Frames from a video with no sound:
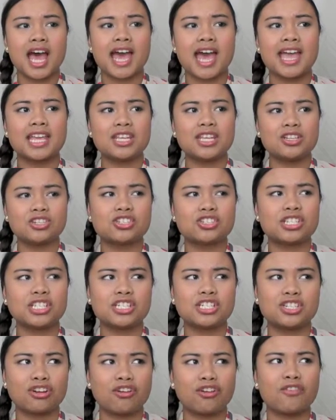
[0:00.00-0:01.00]
I
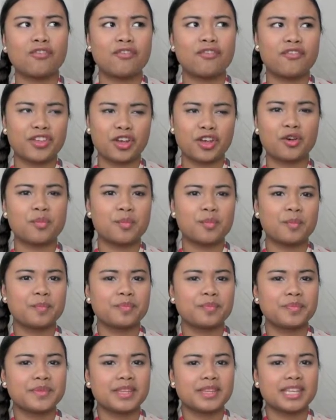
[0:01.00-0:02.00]
usually don't film
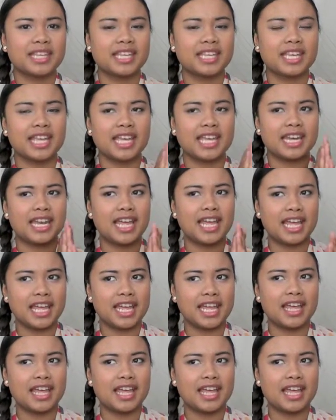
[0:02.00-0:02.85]
an